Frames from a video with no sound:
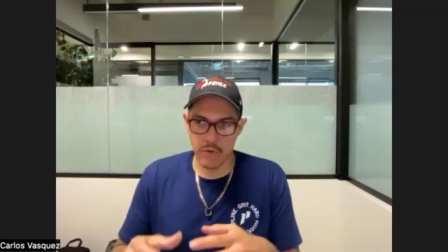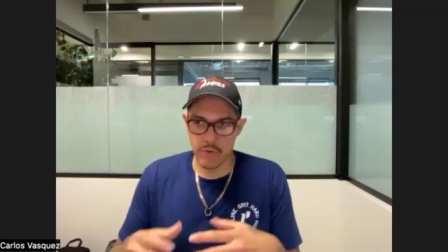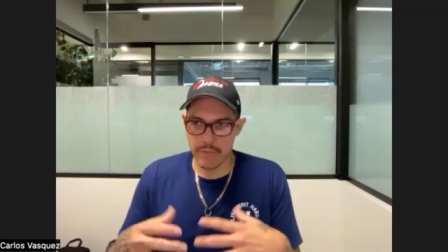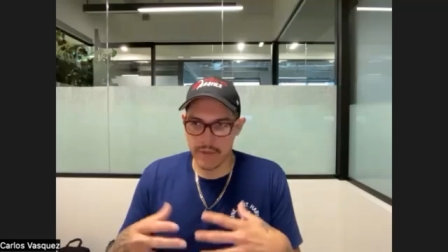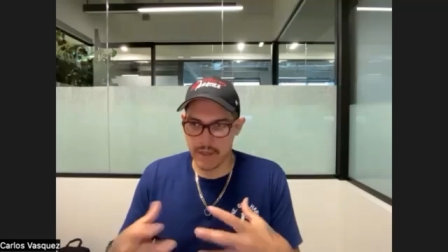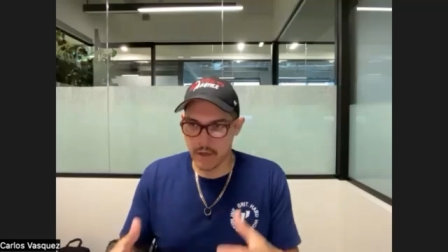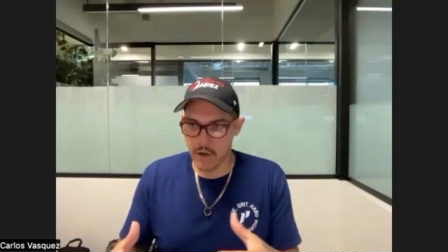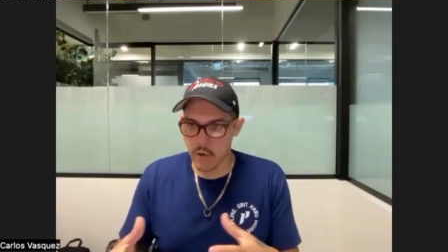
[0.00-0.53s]

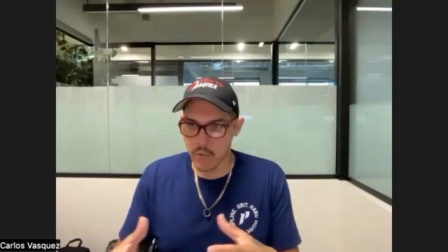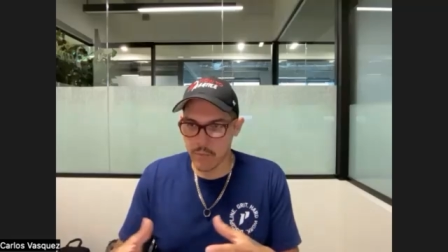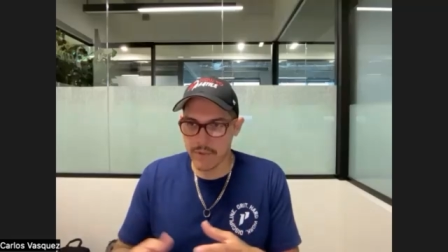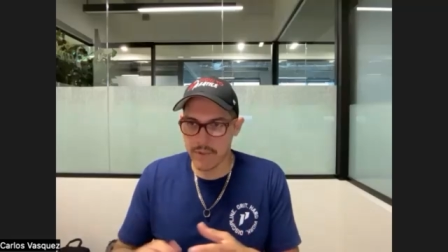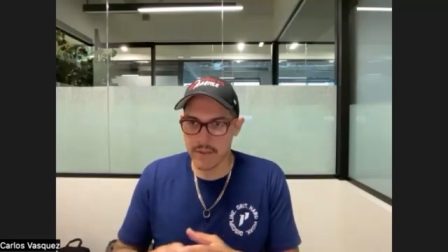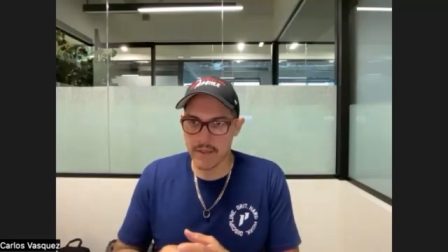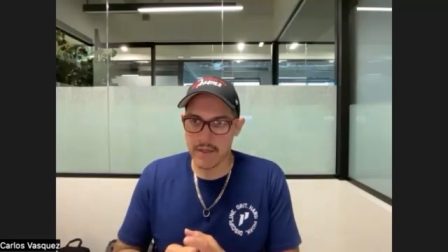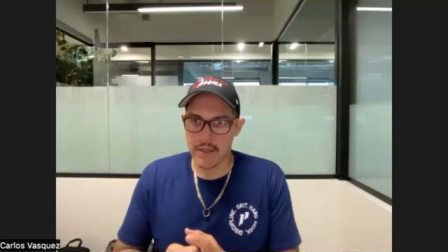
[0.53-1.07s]
being
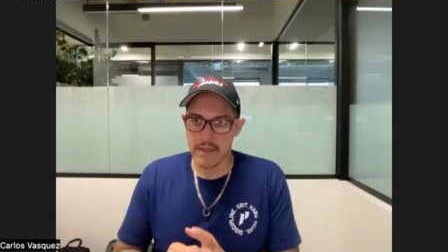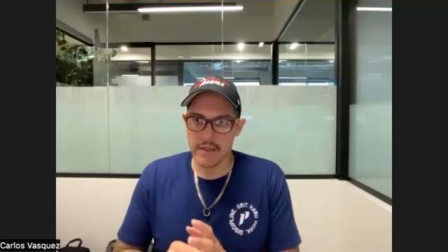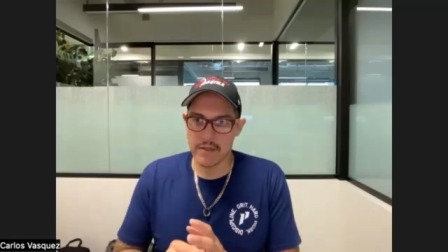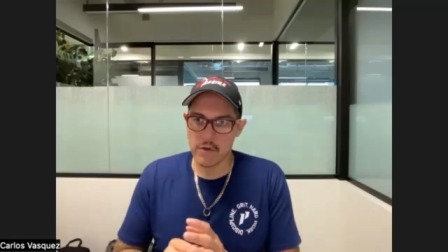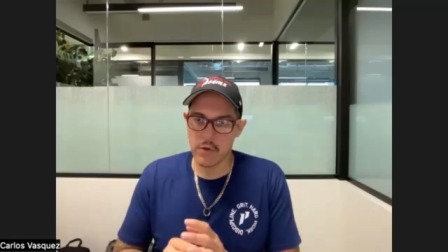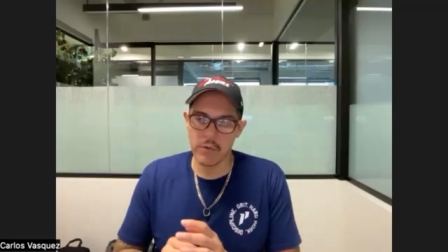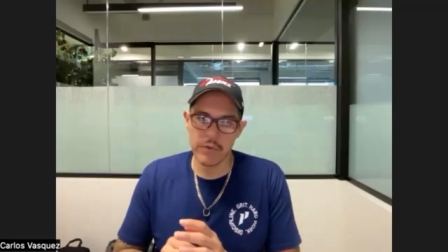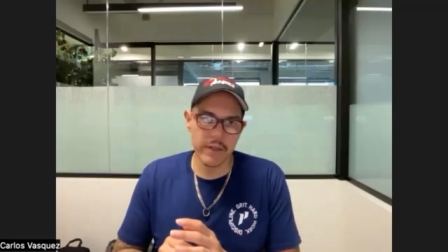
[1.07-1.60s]
open
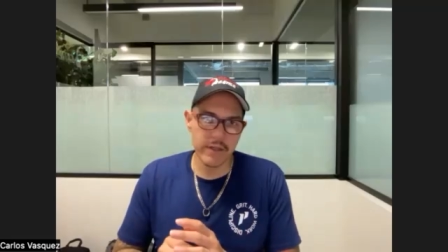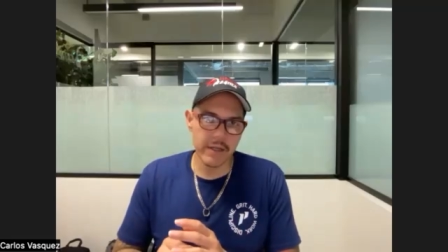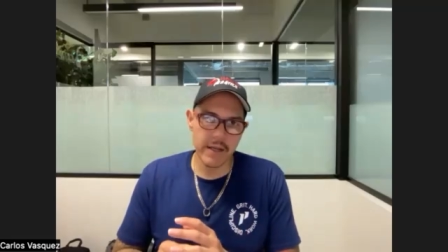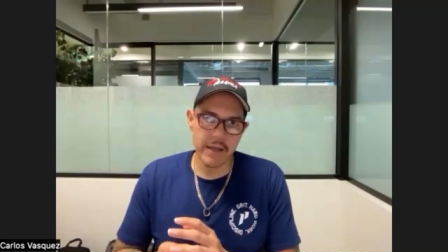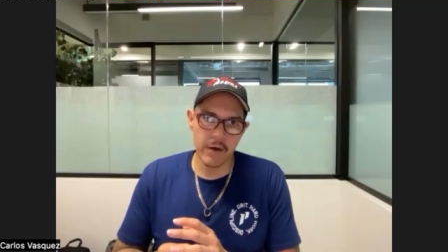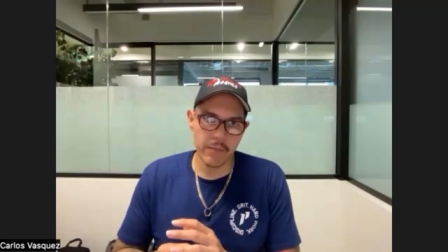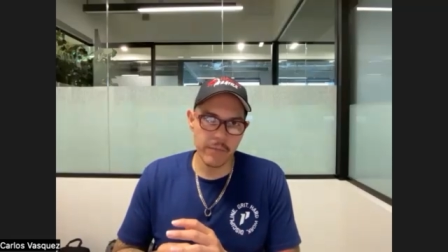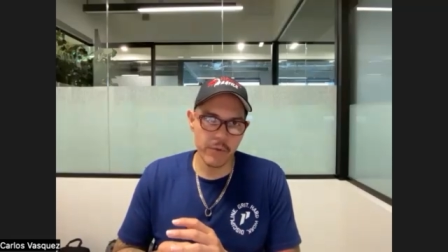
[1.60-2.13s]
is only going
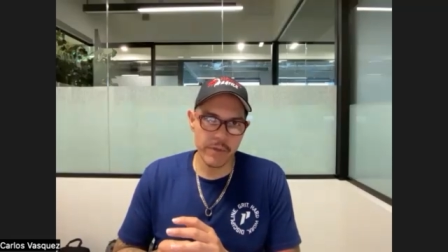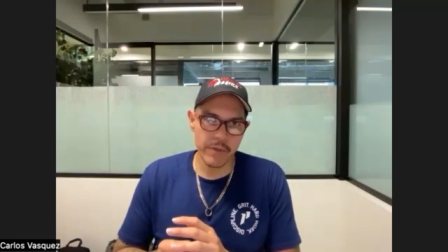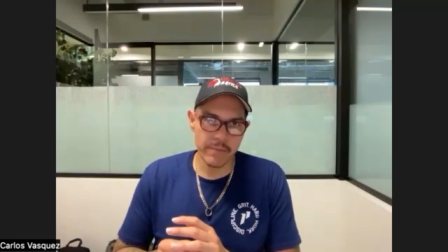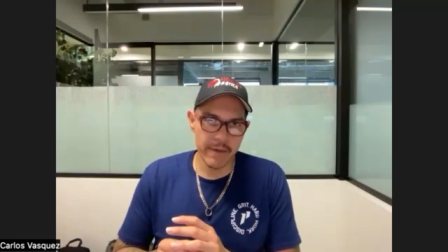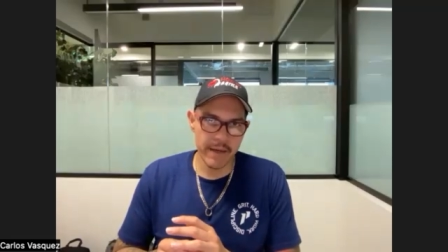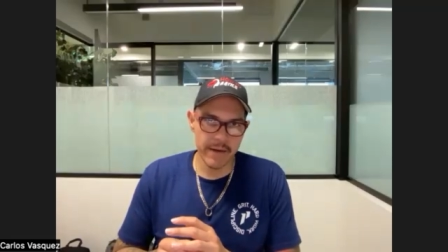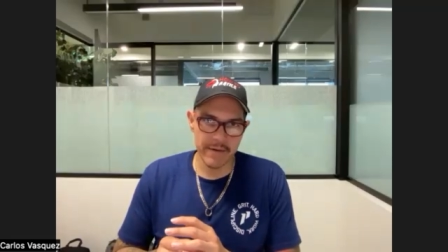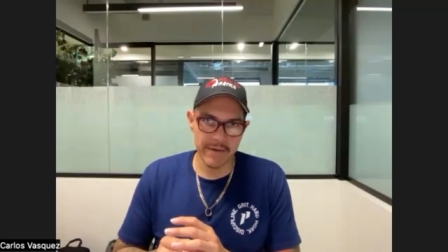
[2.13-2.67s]
to help you be
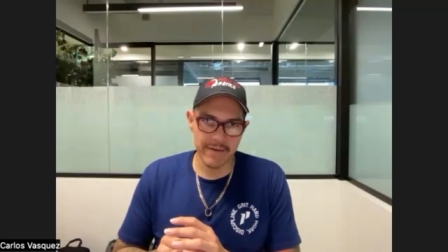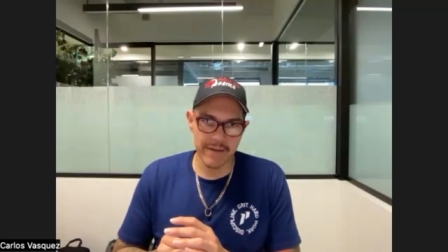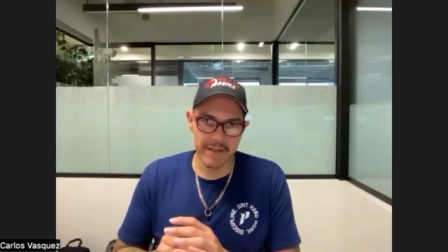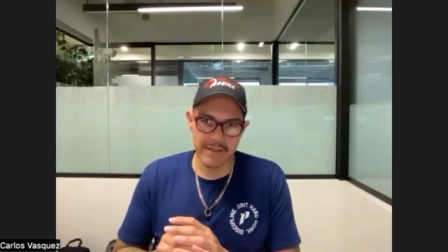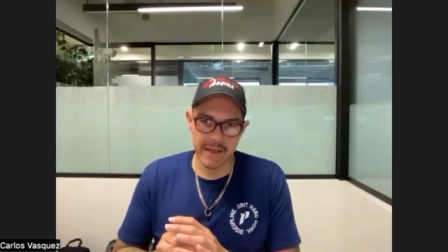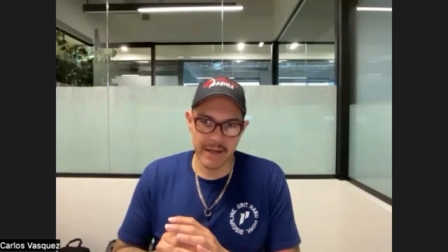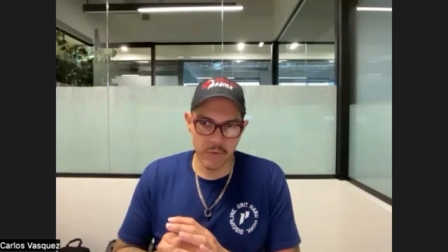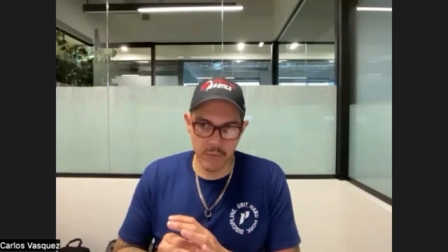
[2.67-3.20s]
better.
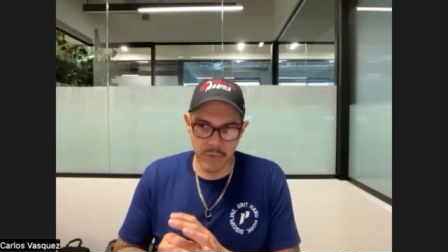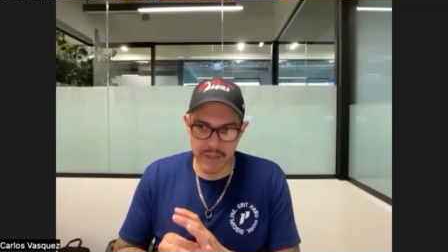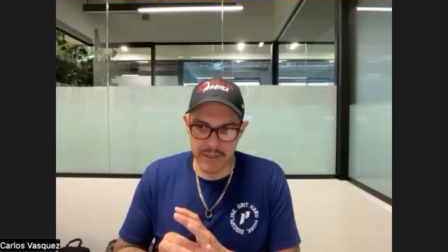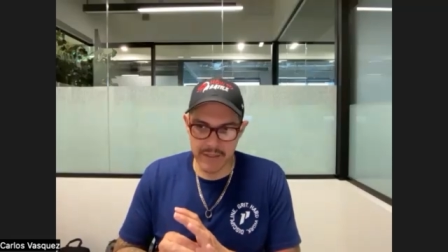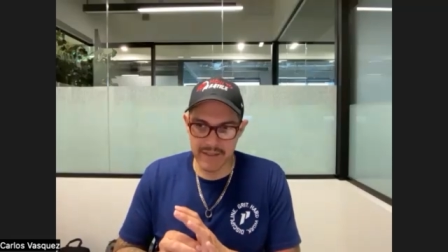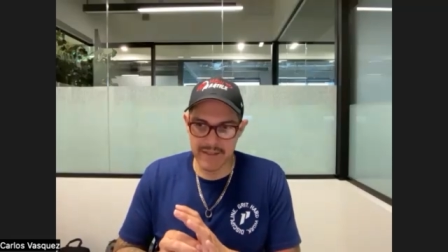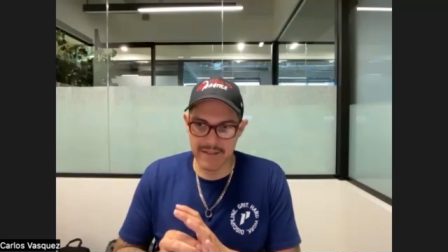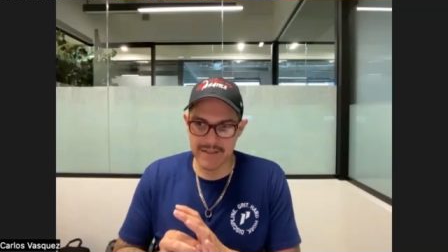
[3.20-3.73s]
It's not a
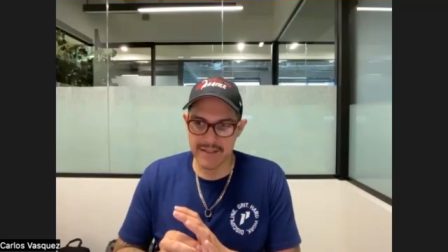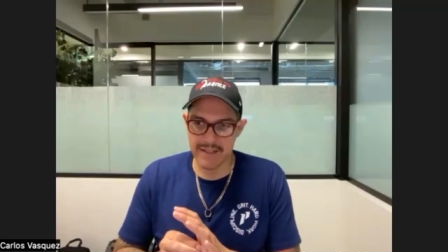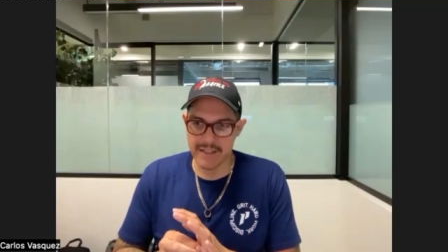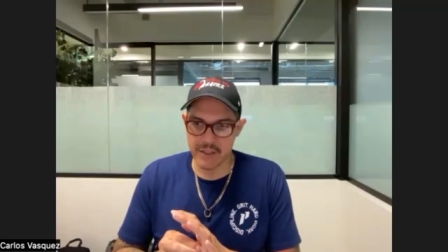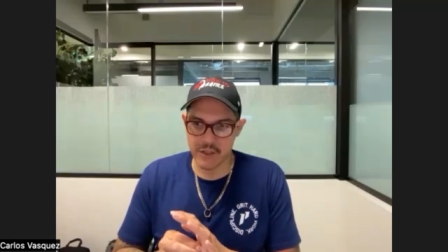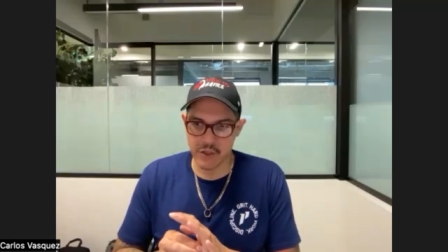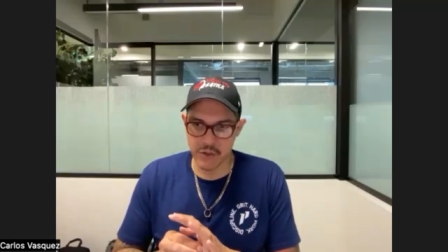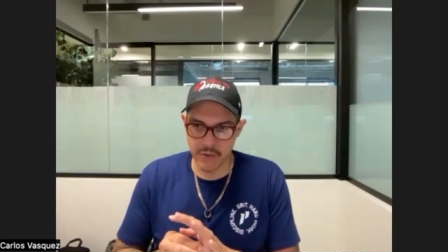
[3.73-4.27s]
weakness;
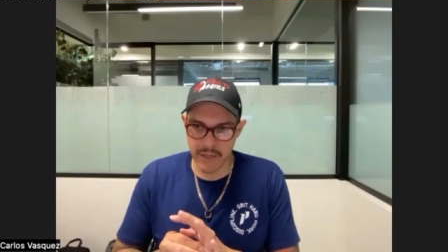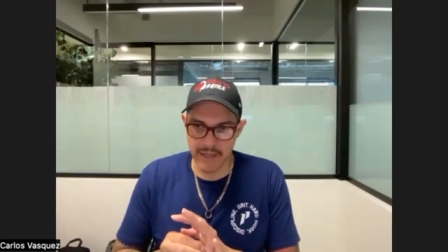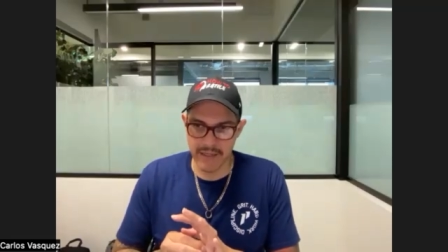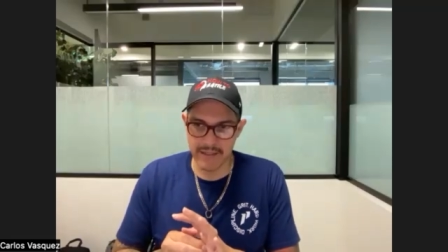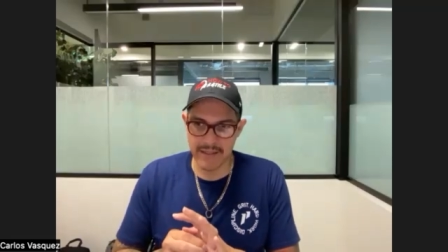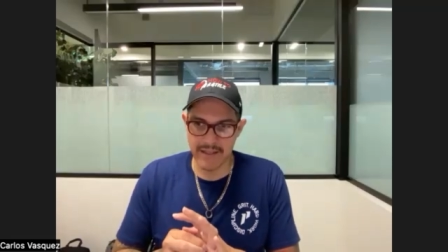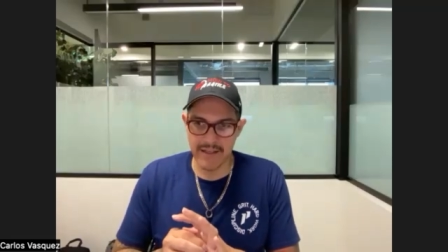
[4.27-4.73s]
it's a strength.